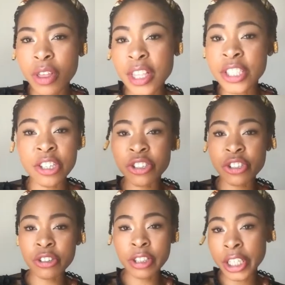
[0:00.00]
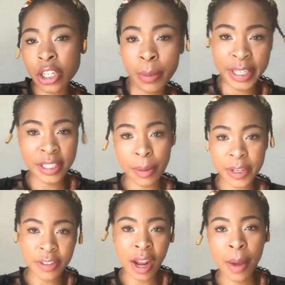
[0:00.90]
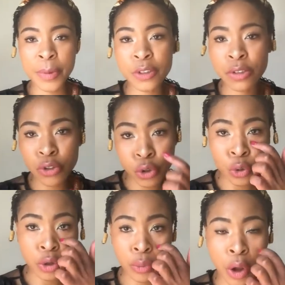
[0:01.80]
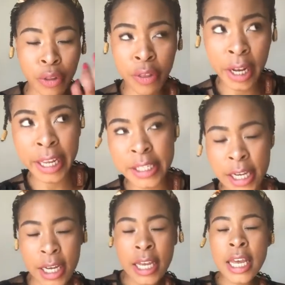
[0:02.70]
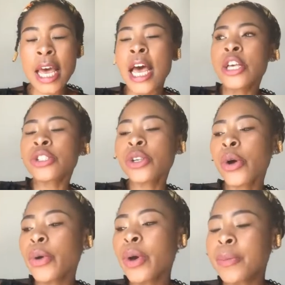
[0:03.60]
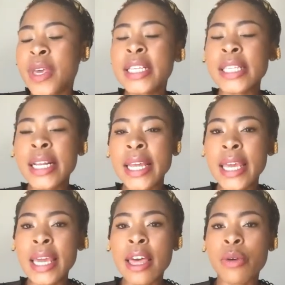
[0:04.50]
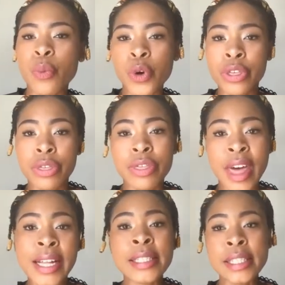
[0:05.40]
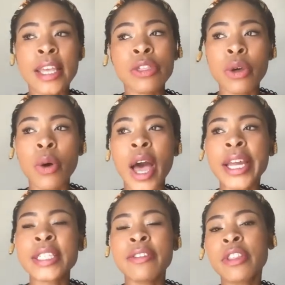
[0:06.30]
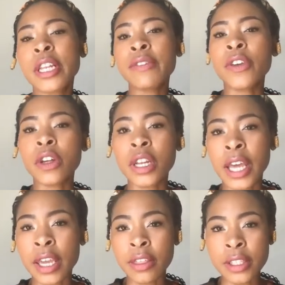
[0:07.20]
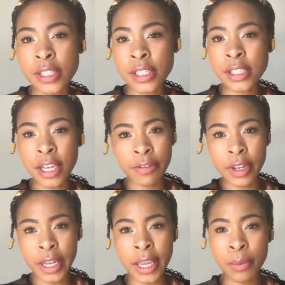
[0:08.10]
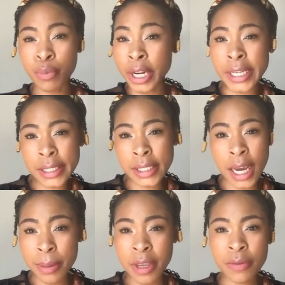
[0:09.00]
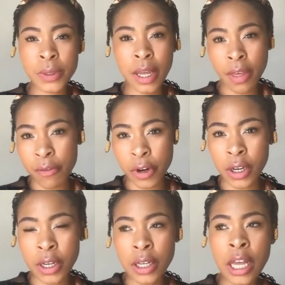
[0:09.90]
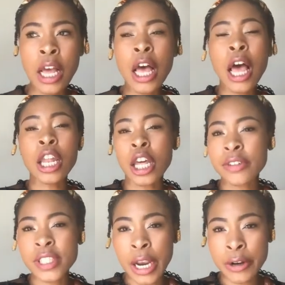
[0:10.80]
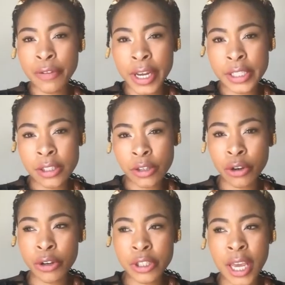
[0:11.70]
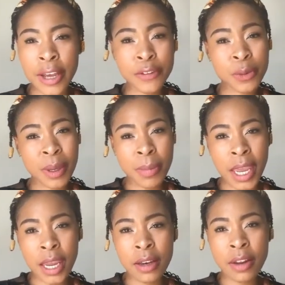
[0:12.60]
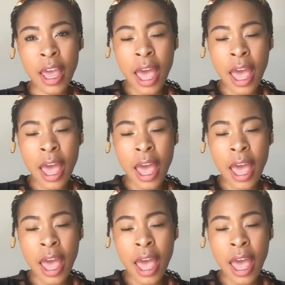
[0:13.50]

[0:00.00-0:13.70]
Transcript: this digital economic summit that happens sooner rather than later. So basically, with that said, though, I definitely feel like this is definitely brilliant timing for South Africa. A lot of sacrifices are going to have to be made,